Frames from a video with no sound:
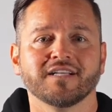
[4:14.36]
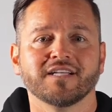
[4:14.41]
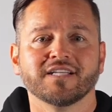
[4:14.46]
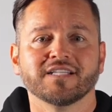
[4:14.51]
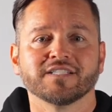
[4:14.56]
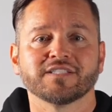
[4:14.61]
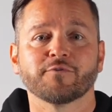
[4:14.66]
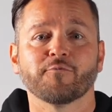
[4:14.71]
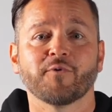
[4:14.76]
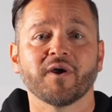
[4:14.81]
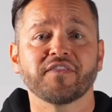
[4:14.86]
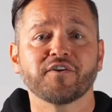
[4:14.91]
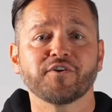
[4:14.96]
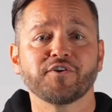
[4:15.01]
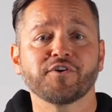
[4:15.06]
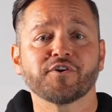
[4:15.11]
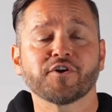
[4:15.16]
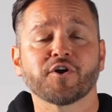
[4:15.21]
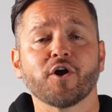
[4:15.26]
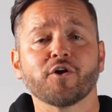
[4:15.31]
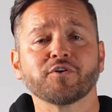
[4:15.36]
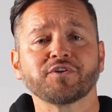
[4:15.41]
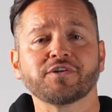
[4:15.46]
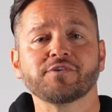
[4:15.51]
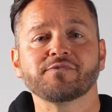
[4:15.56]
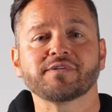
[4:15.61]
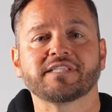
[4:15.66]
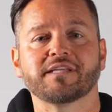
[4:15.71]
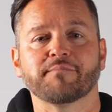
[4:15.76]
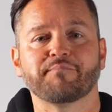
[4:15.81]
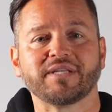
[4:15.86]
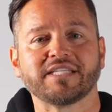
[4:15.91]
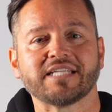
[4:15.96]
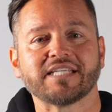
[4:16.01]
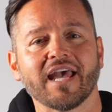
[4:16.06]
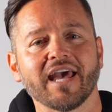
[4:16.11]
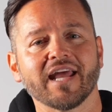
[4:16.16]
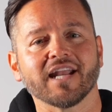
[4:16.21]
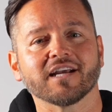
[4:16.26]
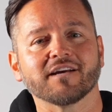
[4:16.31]
So whether your go-to is the
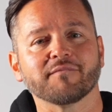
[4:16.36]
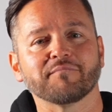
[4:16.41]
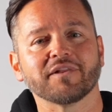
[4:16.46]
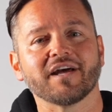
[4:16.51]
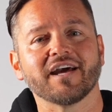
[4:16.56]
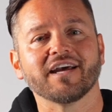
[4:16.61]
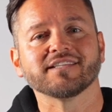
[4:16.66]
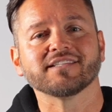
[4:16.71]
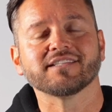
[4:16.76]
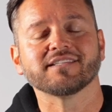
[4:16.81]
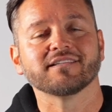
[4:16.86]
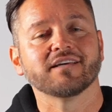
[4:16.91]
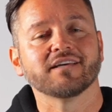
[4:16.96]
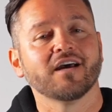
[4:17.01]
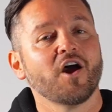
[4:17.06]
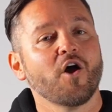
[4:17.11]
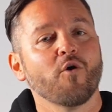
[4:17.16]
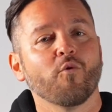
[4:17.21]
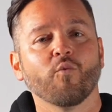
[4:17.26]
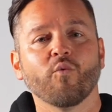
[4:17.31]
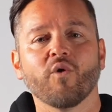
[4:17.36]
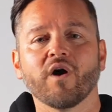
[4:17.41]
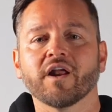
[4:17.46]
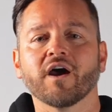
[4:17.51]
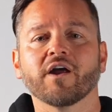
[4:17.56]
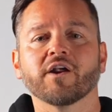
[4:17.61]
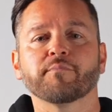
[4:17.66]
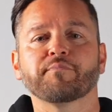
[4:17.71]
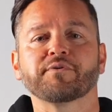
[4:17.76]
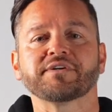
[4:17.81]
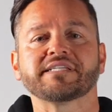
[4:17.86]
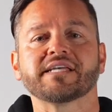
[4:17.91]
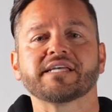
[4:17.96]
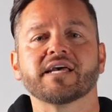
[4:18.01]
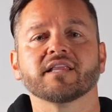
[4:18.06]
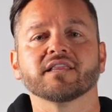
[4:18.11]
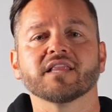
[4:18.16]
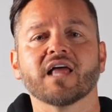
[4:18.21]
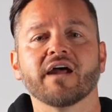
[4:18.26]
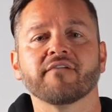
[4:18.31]
Botanica blends,
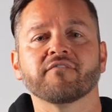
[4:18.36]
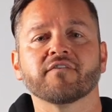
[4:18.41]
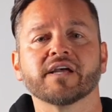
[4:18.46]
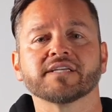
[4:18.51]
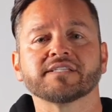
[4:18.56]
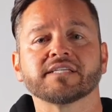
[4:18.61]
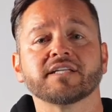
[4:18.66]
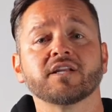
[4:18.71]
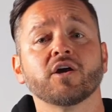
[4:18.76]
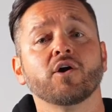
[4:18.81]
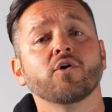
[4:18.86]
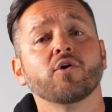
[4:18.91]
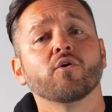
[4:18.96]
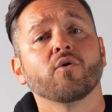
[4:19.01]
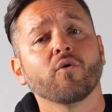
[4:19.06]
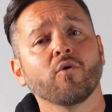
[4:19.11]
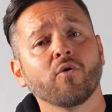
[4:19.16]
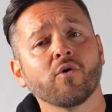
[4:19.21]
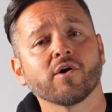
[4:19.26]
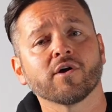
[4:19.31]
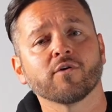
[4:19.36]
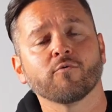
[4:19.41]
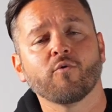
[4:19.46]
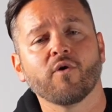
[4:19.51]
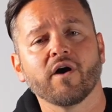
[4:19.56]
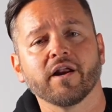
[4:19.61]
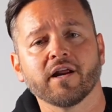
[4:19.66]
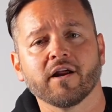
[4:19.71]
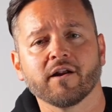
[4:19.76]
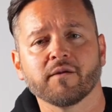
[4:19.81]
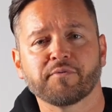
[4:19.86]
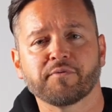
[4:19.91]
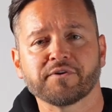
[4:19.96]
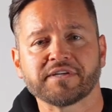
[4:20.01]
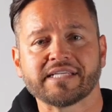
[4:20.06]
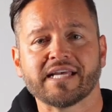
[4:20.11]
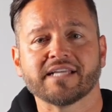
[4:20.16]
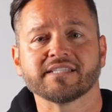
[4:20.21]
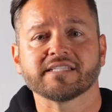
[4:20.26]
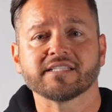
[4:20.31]
100% live resin, or 100%
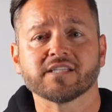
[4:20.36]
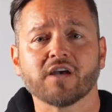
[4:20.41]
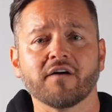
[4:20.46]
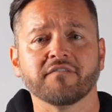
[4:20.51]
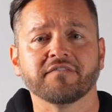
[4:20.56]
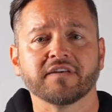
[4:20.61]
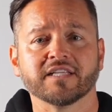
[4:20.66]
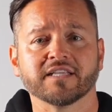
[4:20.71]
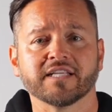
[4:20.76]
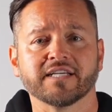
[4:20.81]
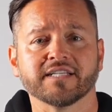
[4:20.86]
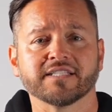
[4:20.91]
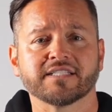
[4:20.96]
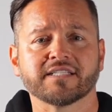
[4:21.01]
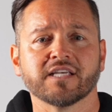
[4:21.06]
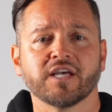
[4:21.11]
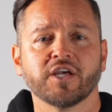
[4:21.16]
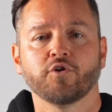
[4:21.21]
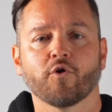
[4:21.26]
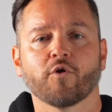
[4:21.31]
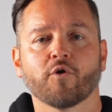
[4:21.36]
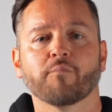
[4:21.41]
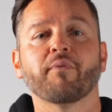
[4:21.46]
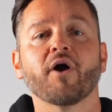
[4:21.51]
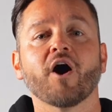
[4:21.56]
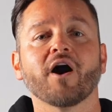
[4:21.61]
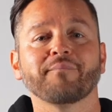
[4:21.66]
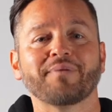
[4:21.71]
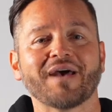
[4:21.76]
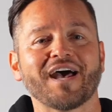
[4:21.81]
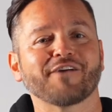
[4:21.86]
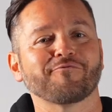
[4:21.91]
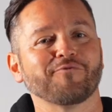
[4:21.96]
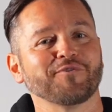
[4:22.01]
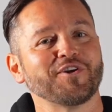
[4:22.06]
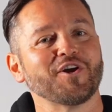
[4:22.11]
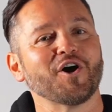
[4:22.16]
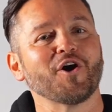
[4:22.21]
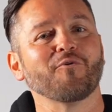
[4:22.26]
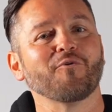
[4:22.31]
solventless, your podpak
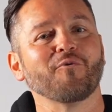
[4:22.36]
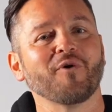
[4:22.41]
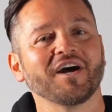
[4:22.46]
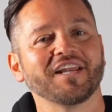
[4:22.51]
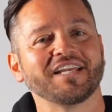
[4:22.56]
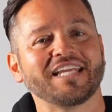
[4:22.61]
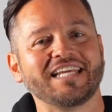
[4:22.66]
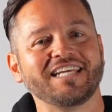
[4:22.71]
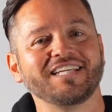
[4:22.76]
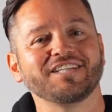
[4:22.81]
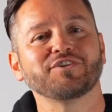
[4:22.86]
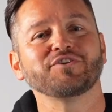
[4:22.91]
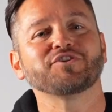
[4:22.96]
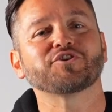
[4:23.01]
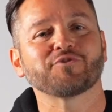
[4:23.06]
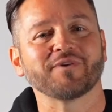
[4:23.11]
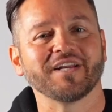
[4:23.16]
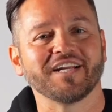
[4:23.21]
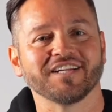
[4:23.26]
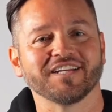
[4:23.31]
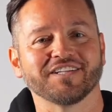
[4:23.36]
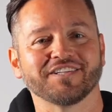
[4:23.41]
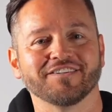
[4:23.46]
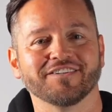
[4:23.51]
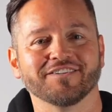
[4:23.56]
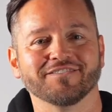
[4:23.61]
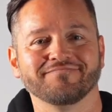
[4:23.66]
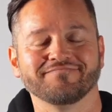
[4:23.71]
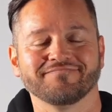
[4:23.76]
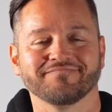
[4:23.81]
will know what heat to treat it to.